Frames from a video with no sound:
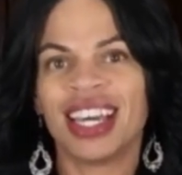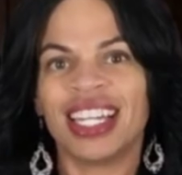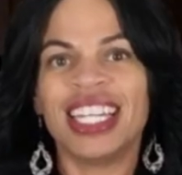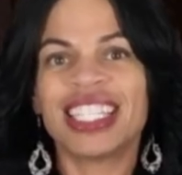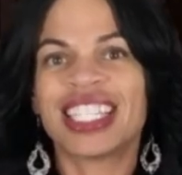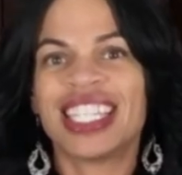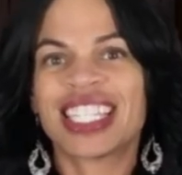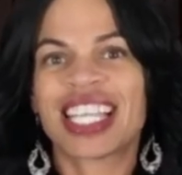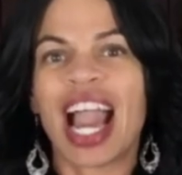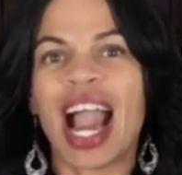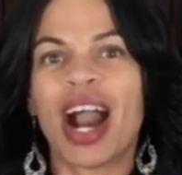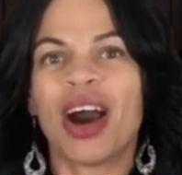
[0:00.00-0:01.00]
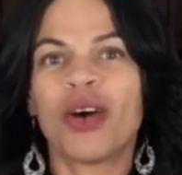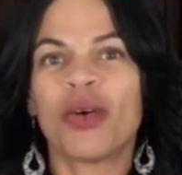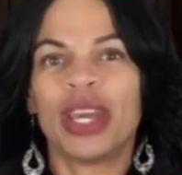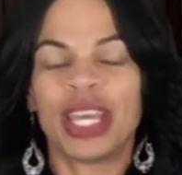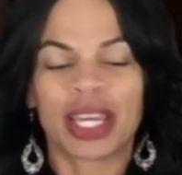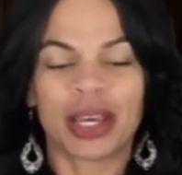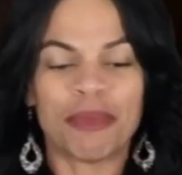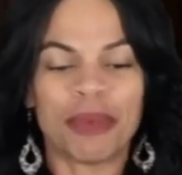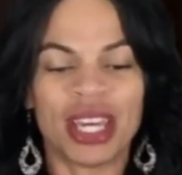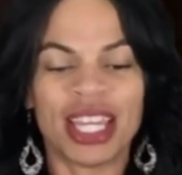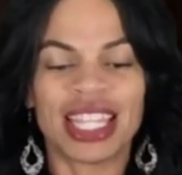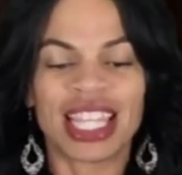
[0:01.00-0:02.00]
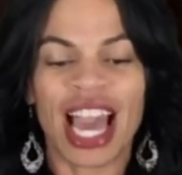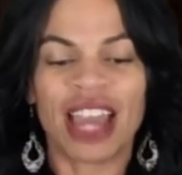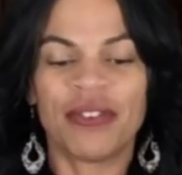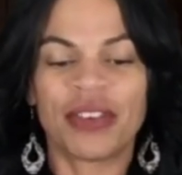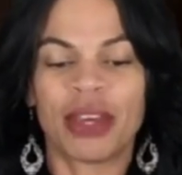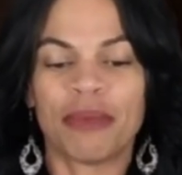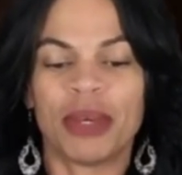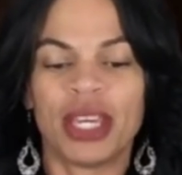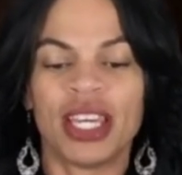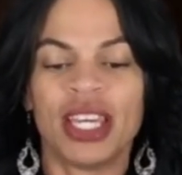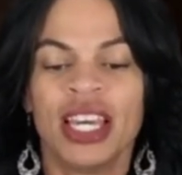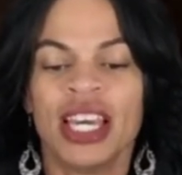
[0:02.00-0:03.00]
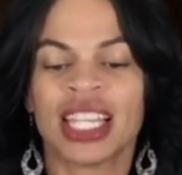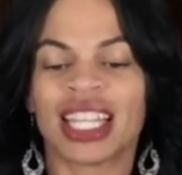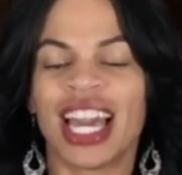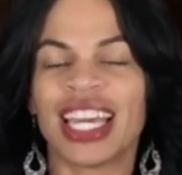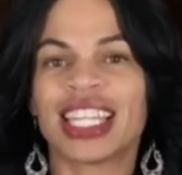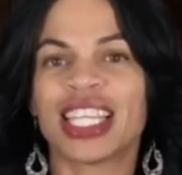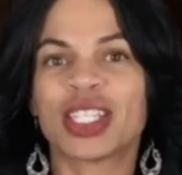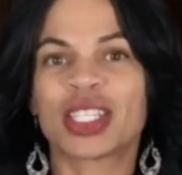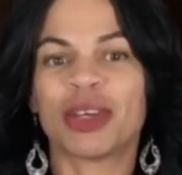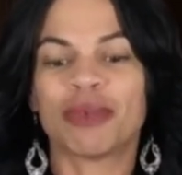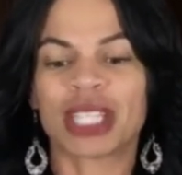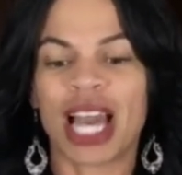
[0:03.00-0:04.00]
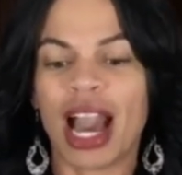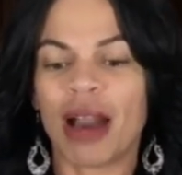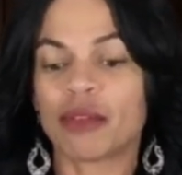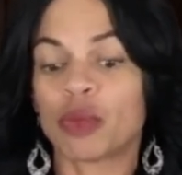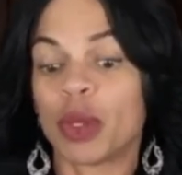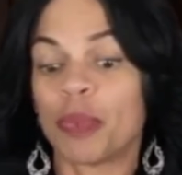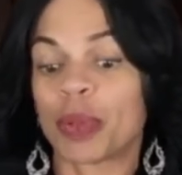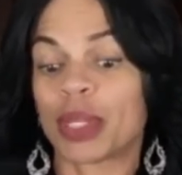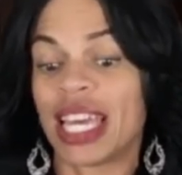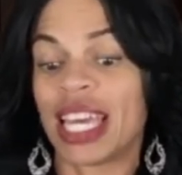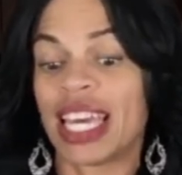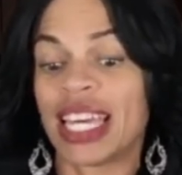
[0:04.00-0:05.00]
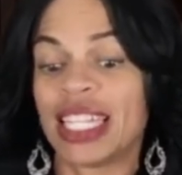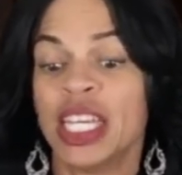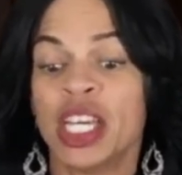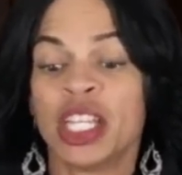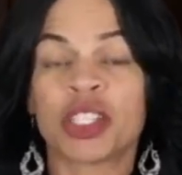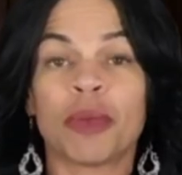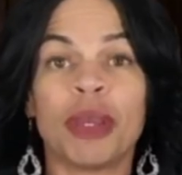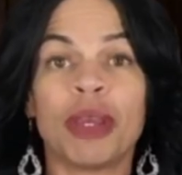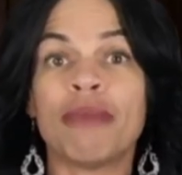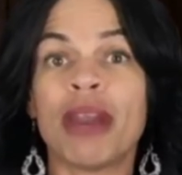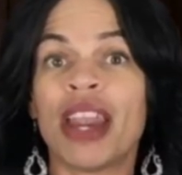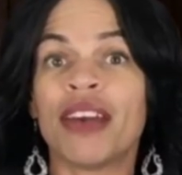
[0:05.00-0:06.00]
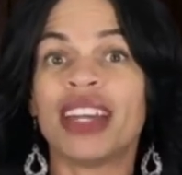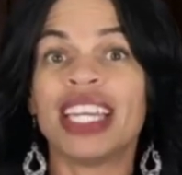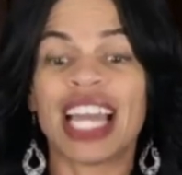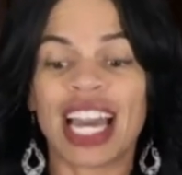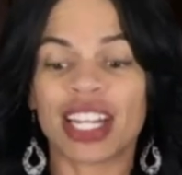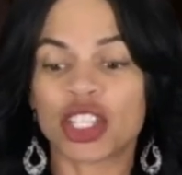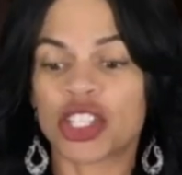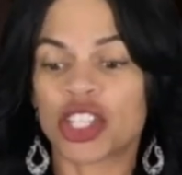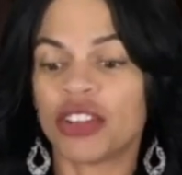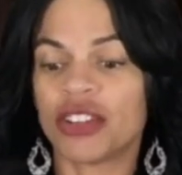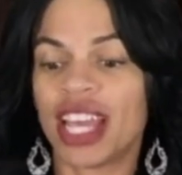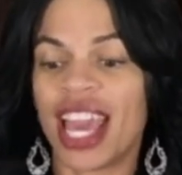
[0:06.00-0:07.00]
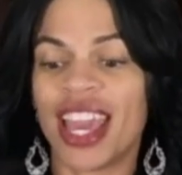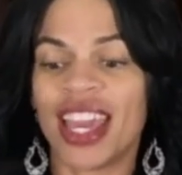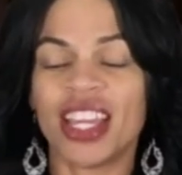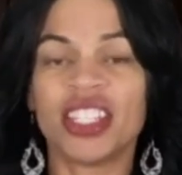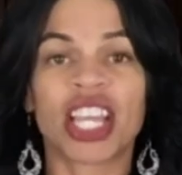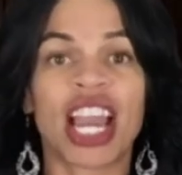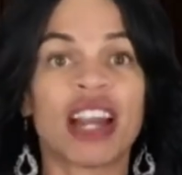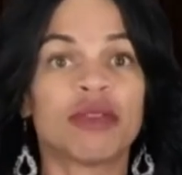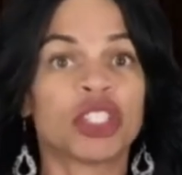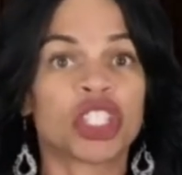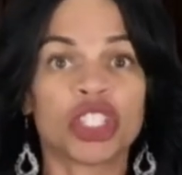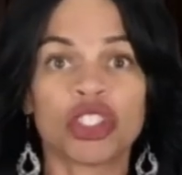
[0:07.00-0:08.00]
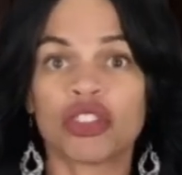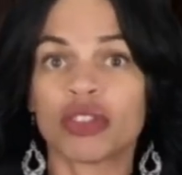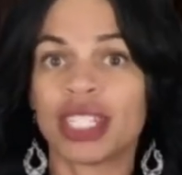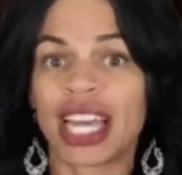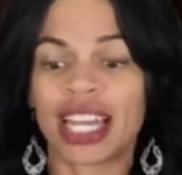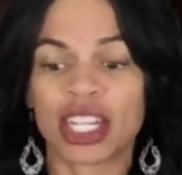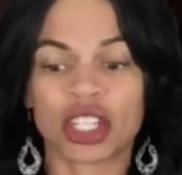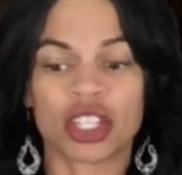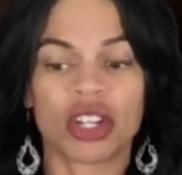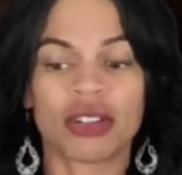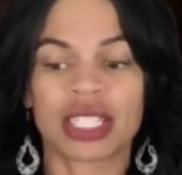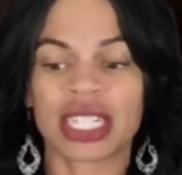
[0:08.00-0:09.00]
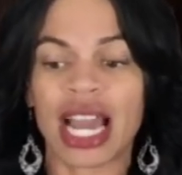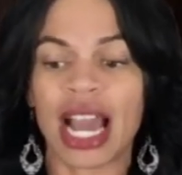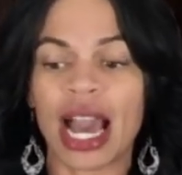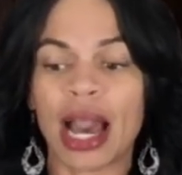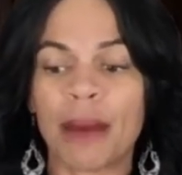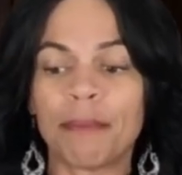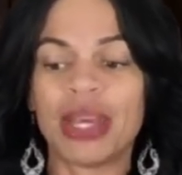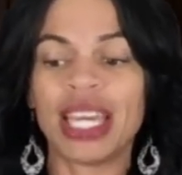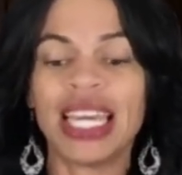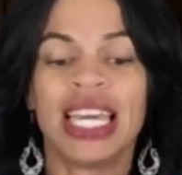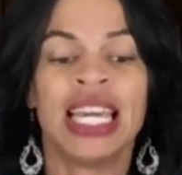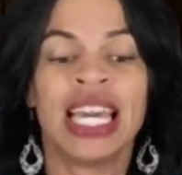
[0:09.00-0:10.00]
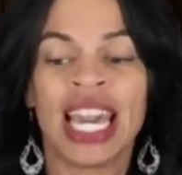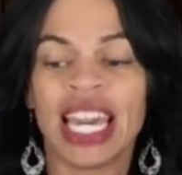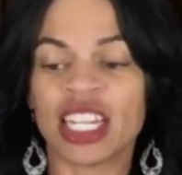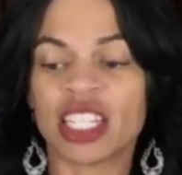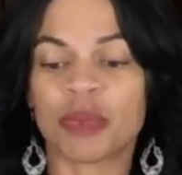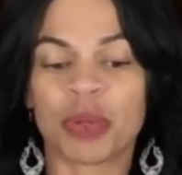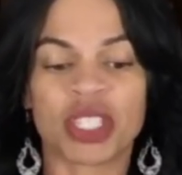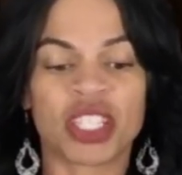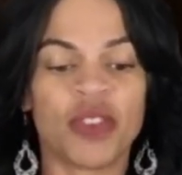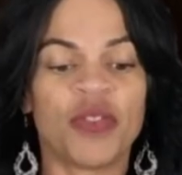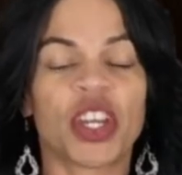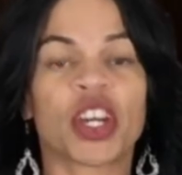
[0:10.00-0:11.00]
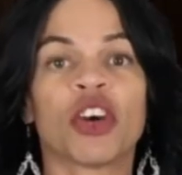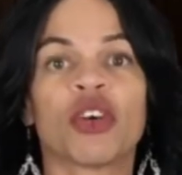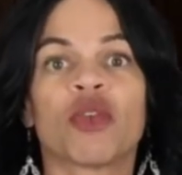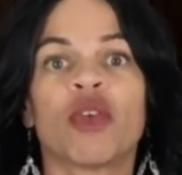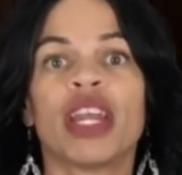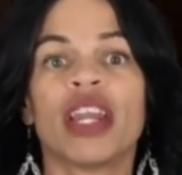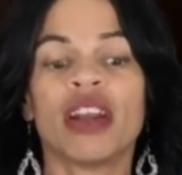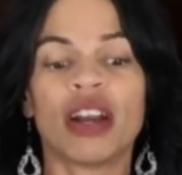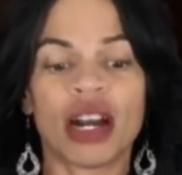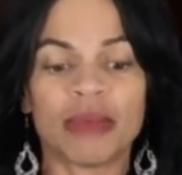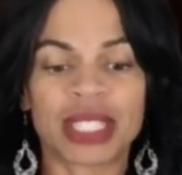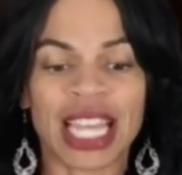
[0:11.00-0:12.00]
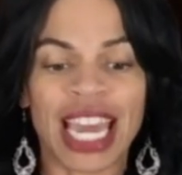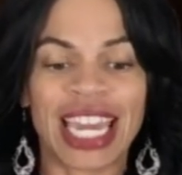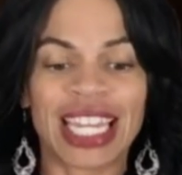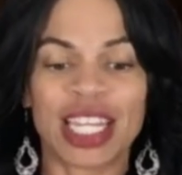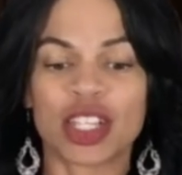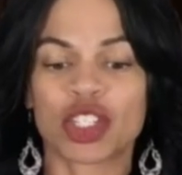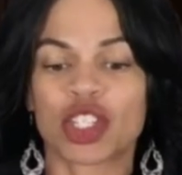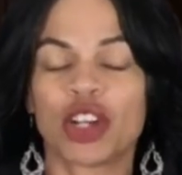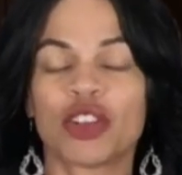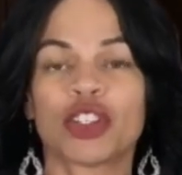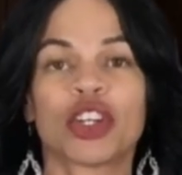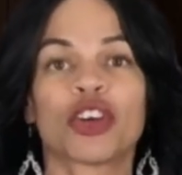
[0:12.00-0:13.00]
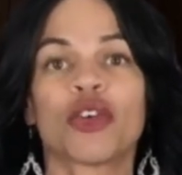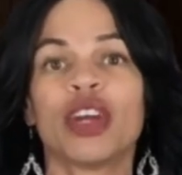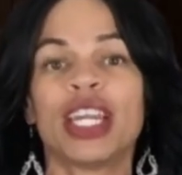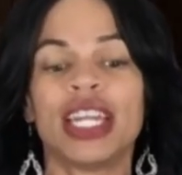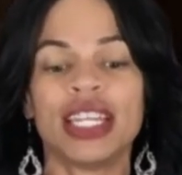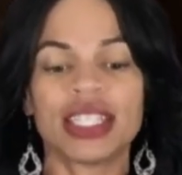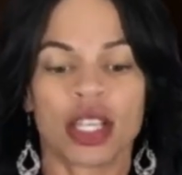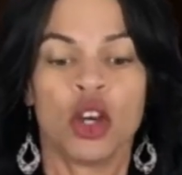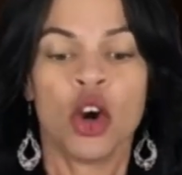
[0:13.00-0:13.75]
And isn't this how it can be? Life can be like this sometimes. We plan to be married at a certain age, have children at a certain time, be in a specific career, obtaining certain degrees,